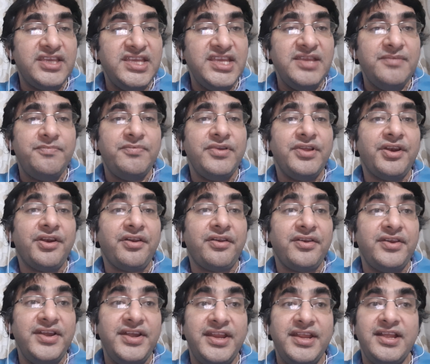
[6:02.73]
keep
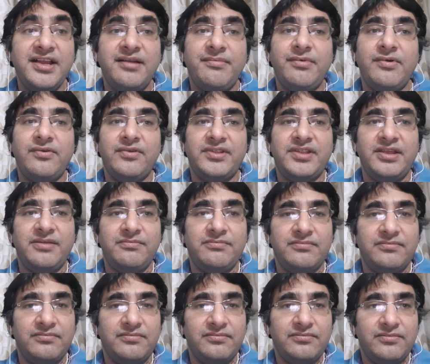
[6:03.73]
reading about them.
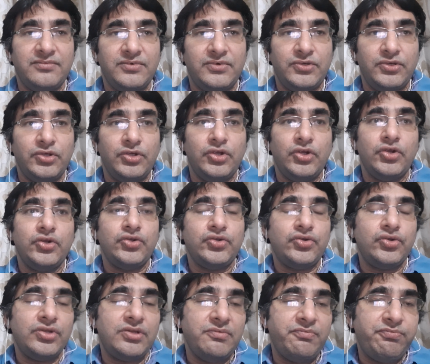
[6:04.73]

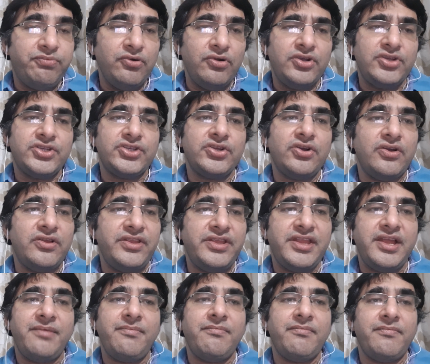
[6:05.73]
So the books on
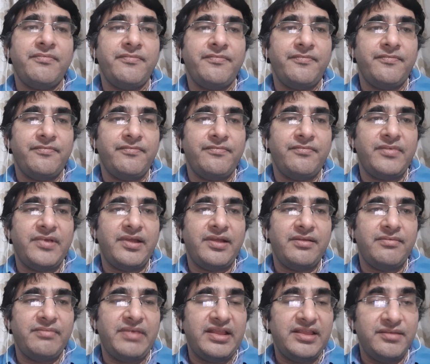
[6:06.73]
them
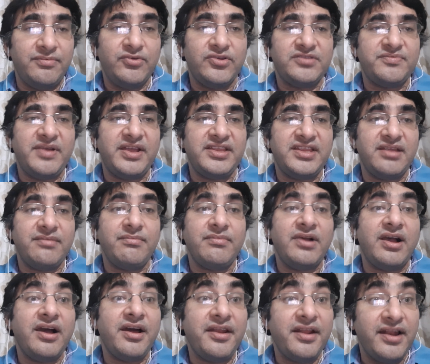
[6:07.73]
and the books by them
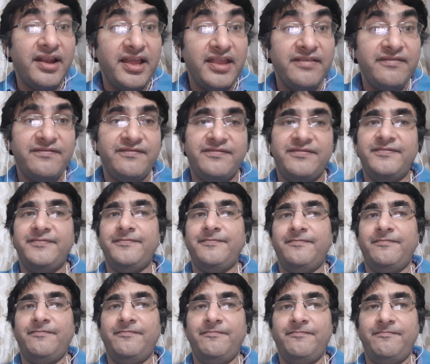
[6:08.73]
are alive,
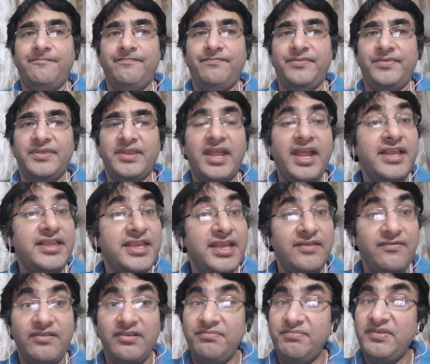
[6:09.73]
and they
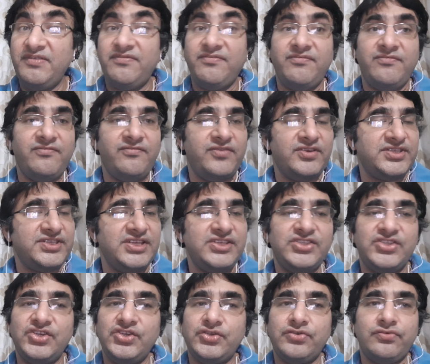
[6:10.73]
will be for
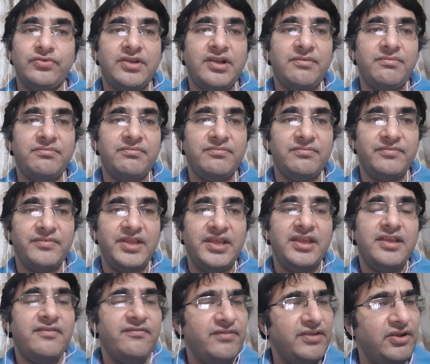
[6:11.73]
centuries to come
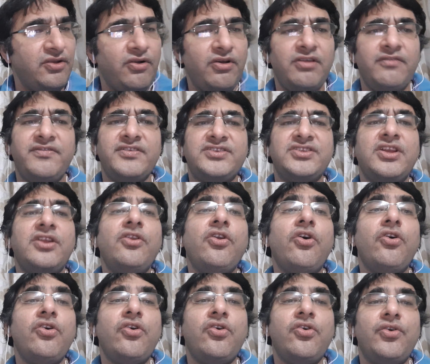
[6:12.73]
when all of us are
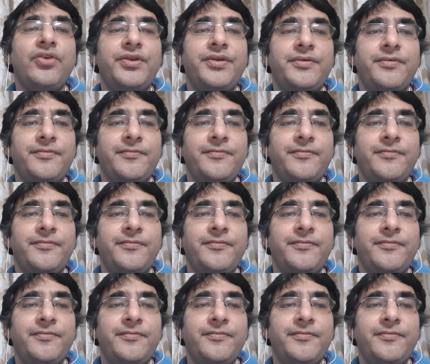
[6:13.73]
long gone.